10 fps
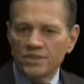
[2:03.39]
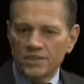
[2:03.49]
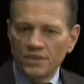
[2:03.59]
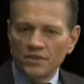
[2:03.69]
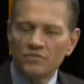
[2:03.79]

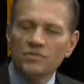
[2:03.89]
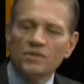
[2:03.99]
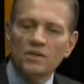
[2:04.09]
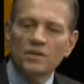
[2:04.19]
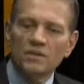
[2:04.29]

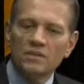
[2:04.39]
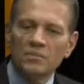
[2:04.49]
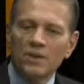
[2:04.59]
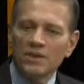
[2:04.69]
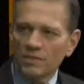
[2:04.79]
chiefs,
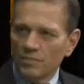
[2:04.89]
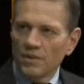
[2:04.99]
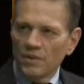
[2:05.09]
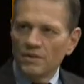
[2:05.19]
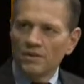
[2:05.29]
depending
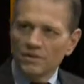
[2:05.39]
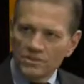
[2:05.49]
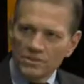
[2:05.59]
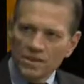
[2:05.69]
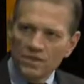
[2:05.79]
upon their
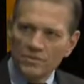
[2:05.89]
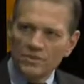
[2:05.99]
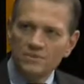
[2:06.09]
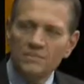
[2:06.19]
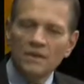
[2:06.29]

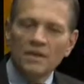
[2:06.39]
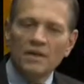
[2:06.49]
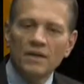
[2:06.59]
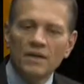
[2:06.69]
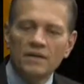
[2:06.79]
assignment,
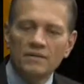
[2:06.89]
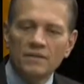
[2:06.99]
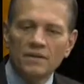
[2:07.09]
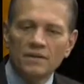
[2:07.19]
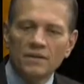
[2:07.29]

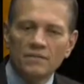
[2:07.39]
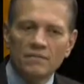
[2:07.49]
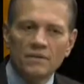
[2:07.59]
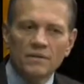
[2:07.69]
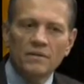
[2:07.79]
and
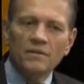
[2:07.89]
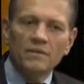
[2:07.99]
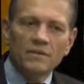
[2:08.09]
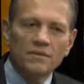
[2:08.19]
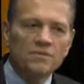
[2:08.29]

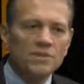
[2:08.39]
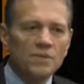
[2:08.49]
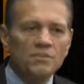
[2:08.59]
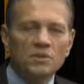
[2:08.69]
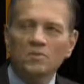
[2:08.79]
it
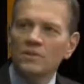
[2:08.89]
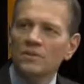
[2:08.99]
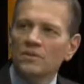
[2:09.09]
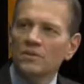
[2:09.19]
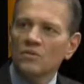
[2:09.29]
seems to
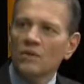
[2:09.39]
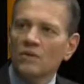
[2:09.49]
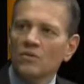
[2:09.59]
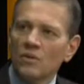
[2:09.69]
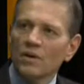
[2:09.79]
be
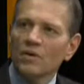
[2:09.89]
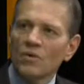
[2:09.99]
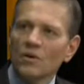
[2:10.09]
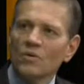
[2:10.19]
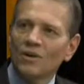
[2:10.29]
working
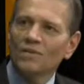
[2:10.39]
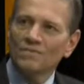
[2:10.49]
quite well.